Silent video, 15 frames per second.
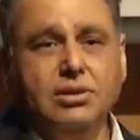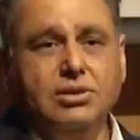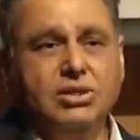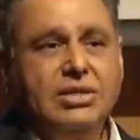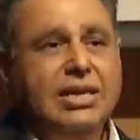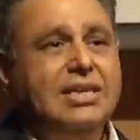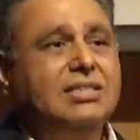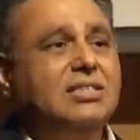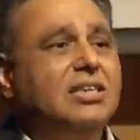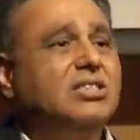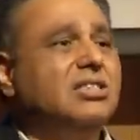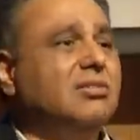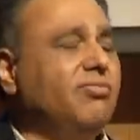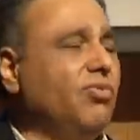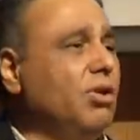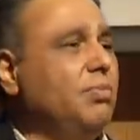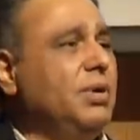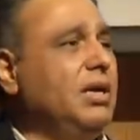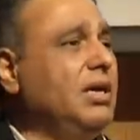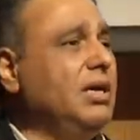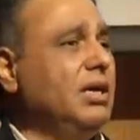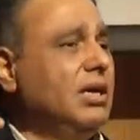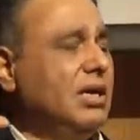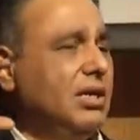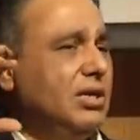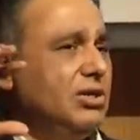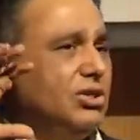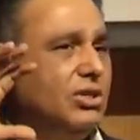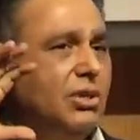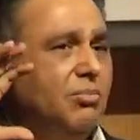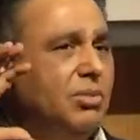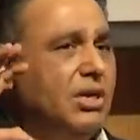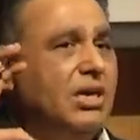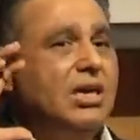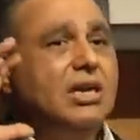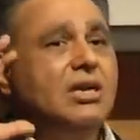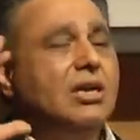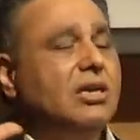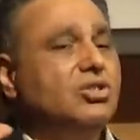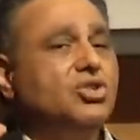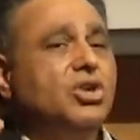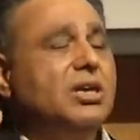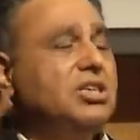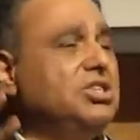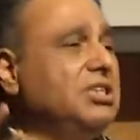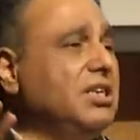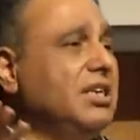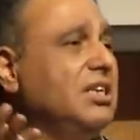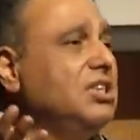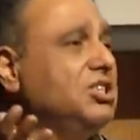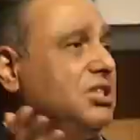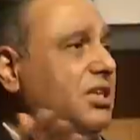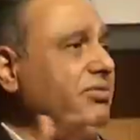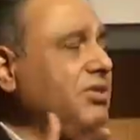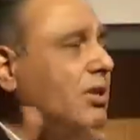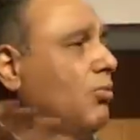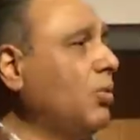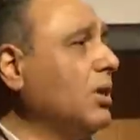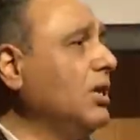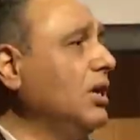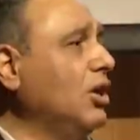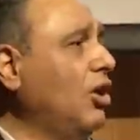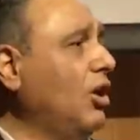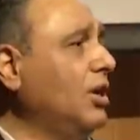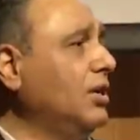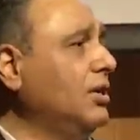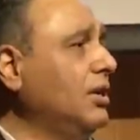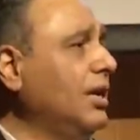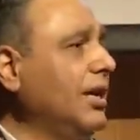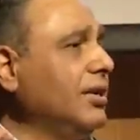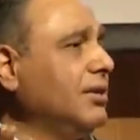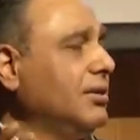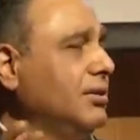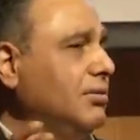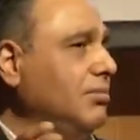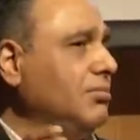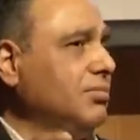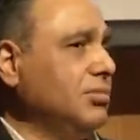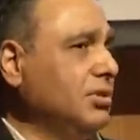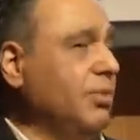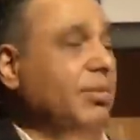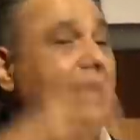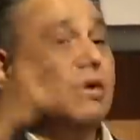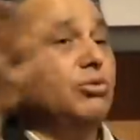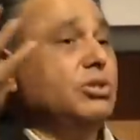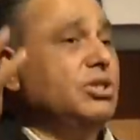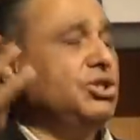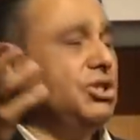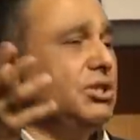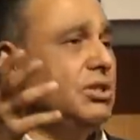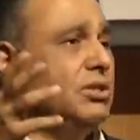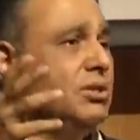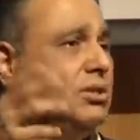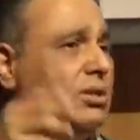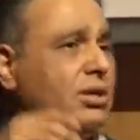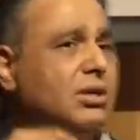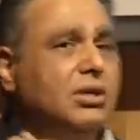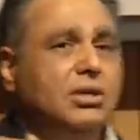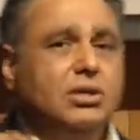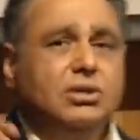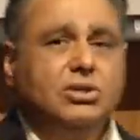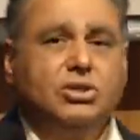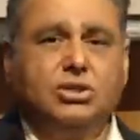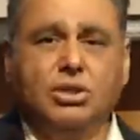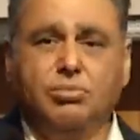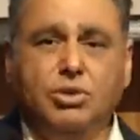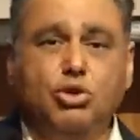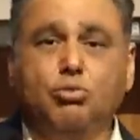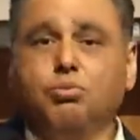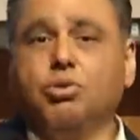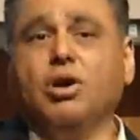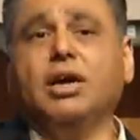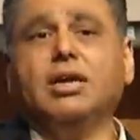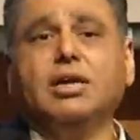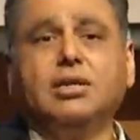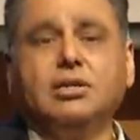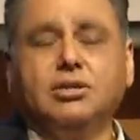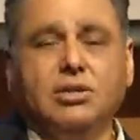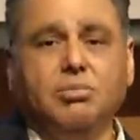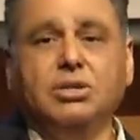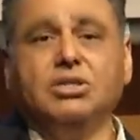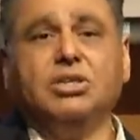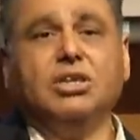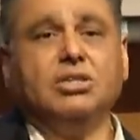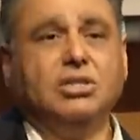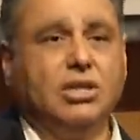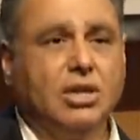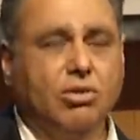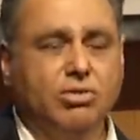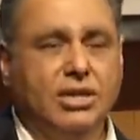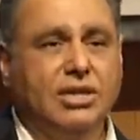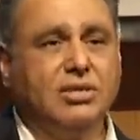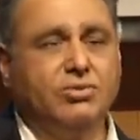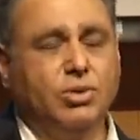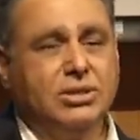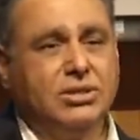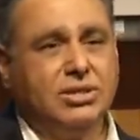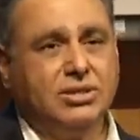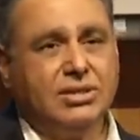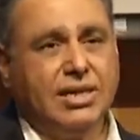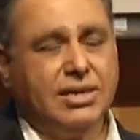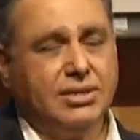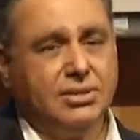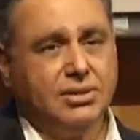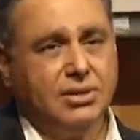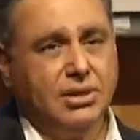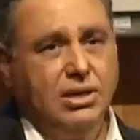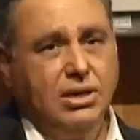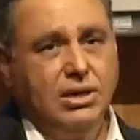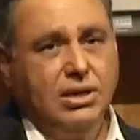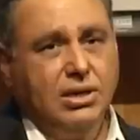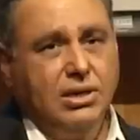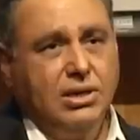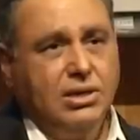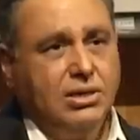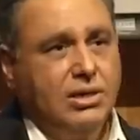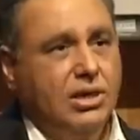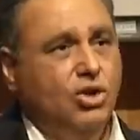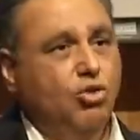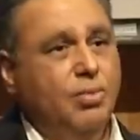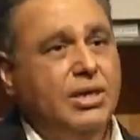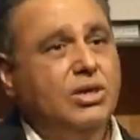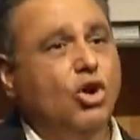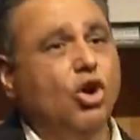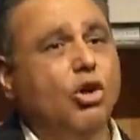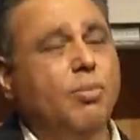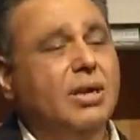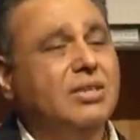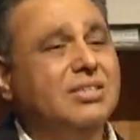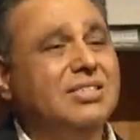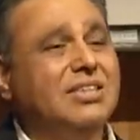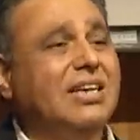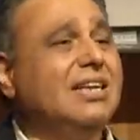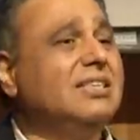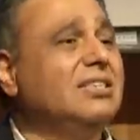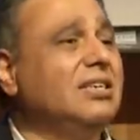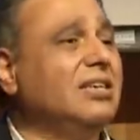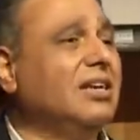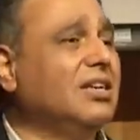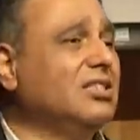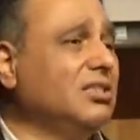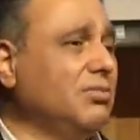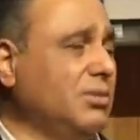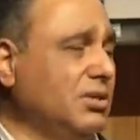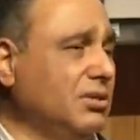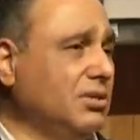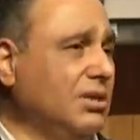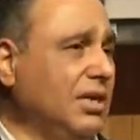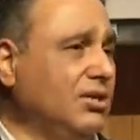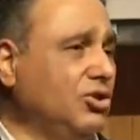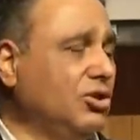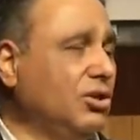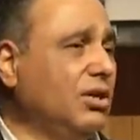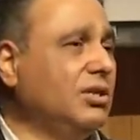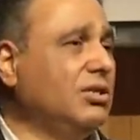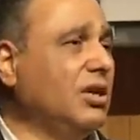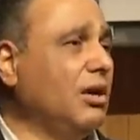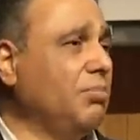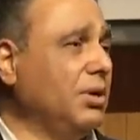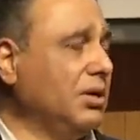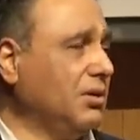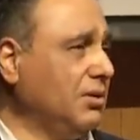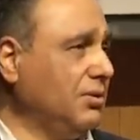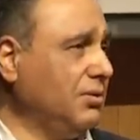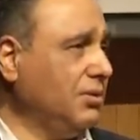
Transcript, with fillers: Second section will be some key strategic initiatives they're working on, like some acquisition, some new product, some discussion around that. What is the status? You may talk about sales and customers as your third topic.